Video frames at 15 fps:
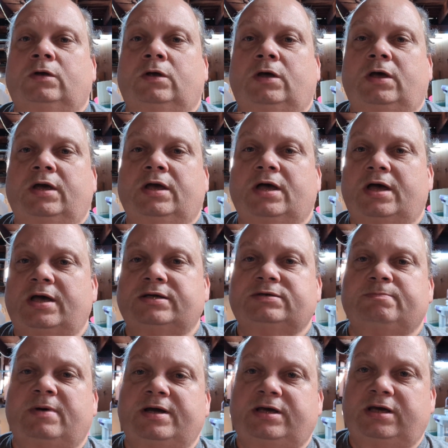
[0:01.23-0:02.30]
Hey guys,
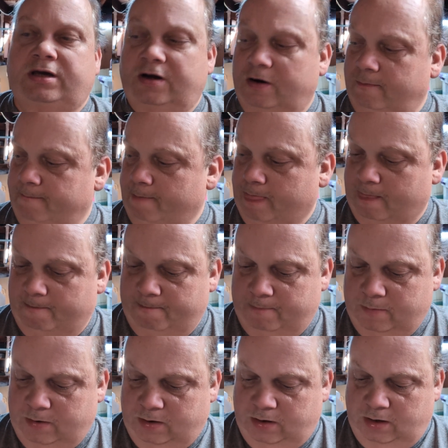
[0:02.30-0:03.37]
Mikey here.
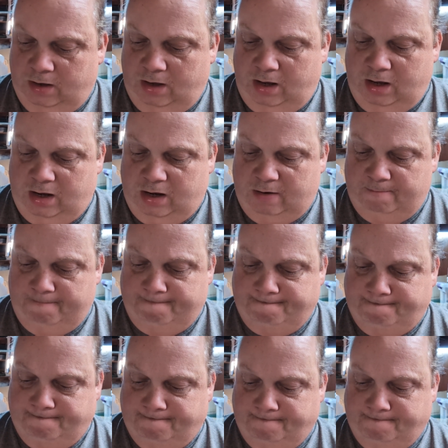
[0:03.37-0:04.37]
Um,